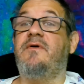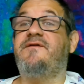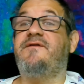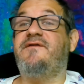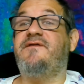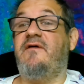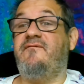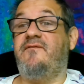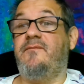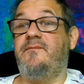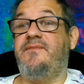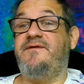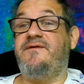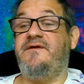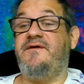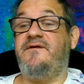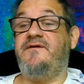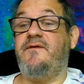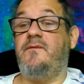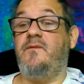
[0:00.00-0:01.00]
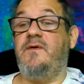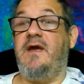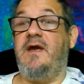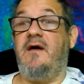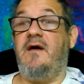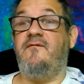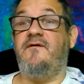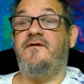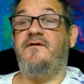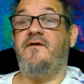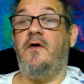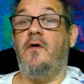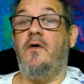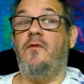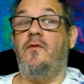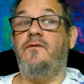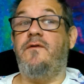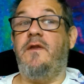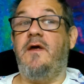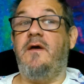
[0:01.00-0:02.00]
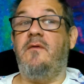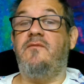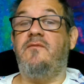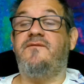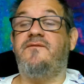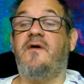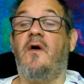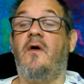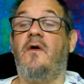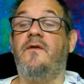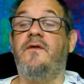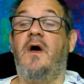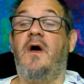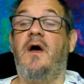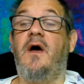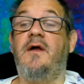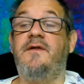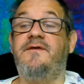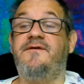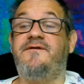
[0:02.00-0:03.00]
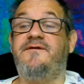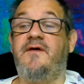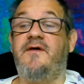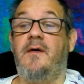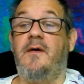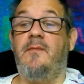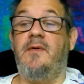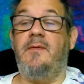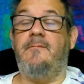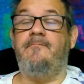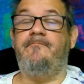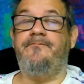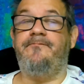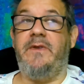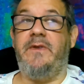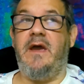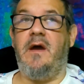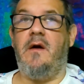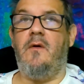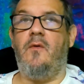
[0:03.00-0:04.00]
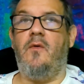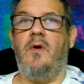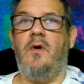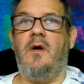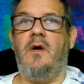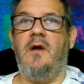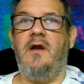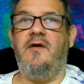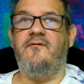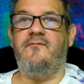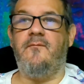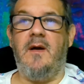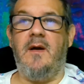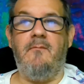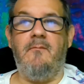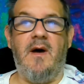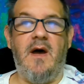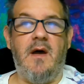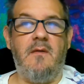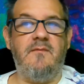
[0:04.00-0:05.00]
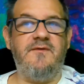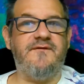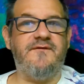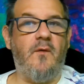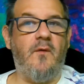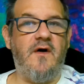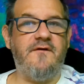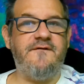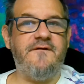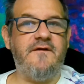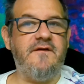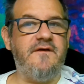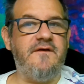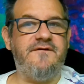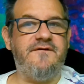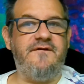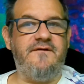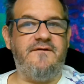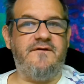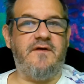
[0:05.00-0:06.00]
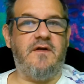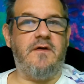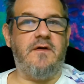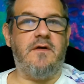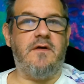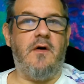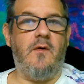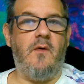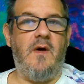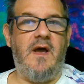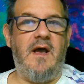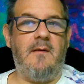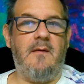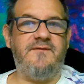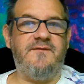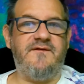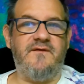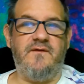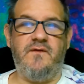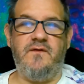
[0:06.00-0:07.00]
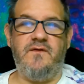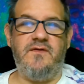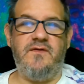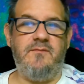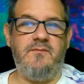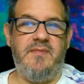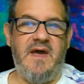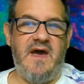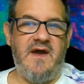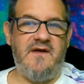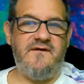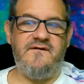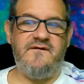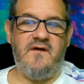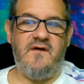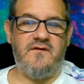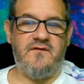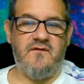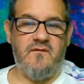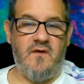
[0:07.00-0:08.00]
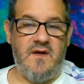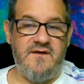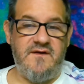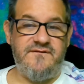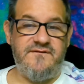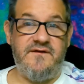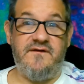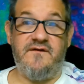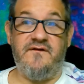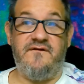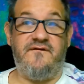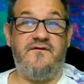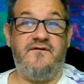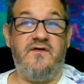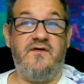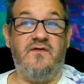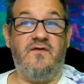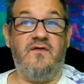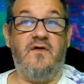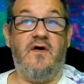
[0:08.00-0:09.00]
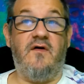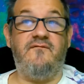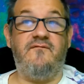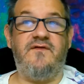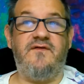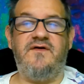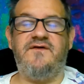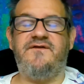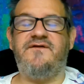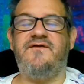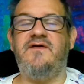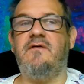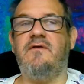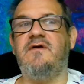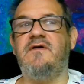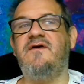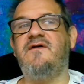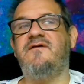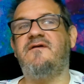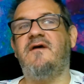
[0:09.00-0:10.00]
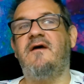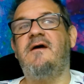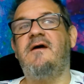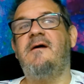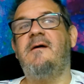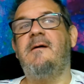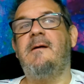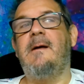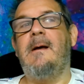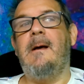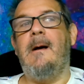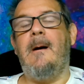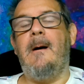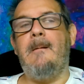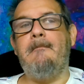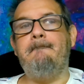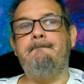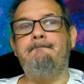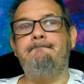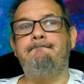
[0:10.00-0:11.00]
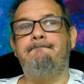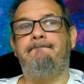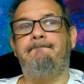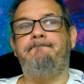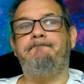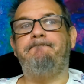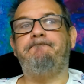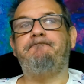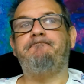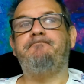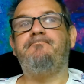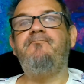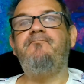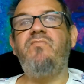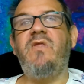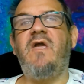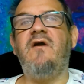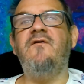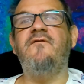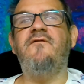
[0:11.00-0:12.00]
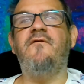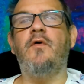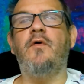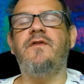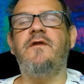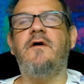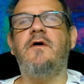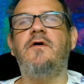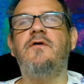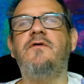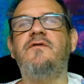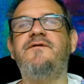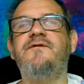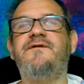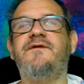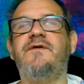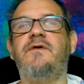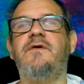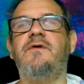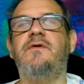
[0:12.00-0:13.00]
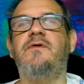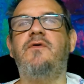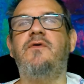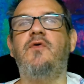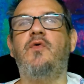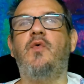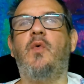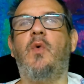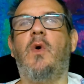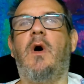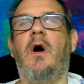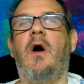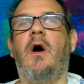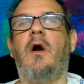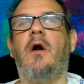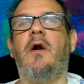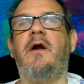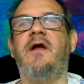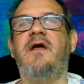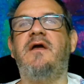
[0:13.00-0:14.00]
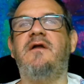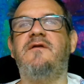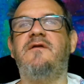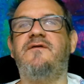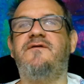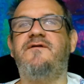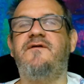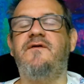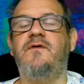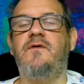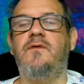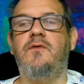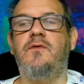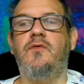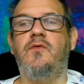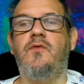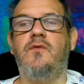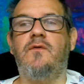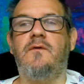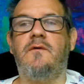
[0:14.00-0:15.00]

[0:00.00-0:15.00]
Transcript: 7 position, we have a show that's called Unsub. Now, if my mom is watching this, she's going to go absolutely batshit crazy because she loved this series. For those who are into